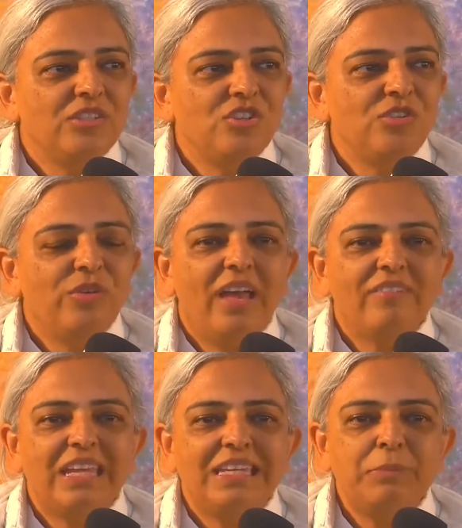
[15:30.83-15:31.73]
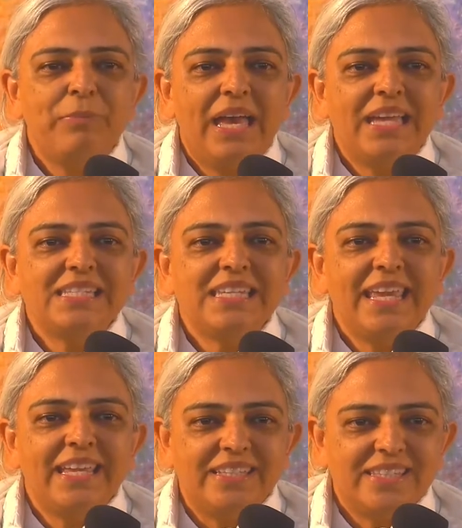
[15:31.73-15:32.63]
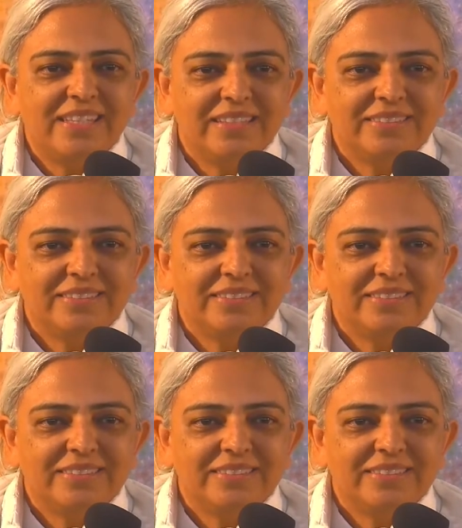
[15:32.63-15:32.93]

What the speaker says: do you have any bad days?